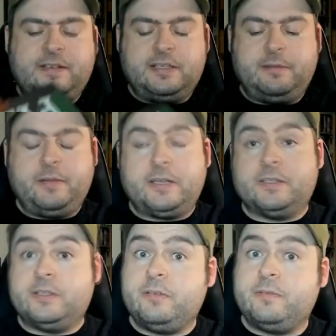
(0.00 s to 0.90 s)
topic
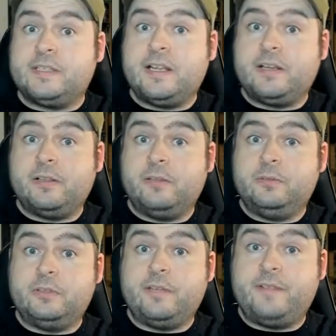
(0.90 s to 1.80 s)
because I do recycle.
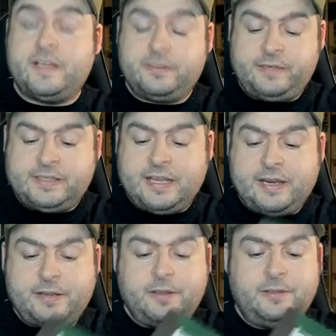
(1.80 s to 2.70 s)
Don't forget to
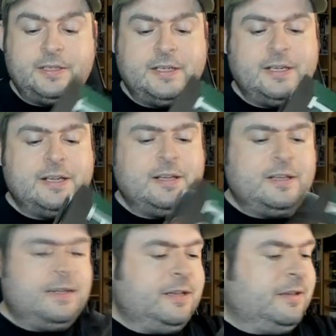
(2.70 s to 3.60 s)
recycle.
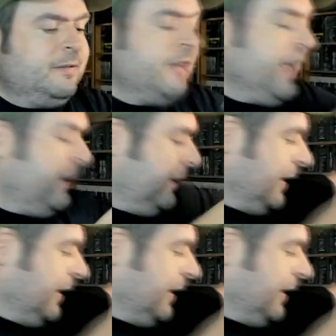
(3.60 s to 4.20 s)
Well,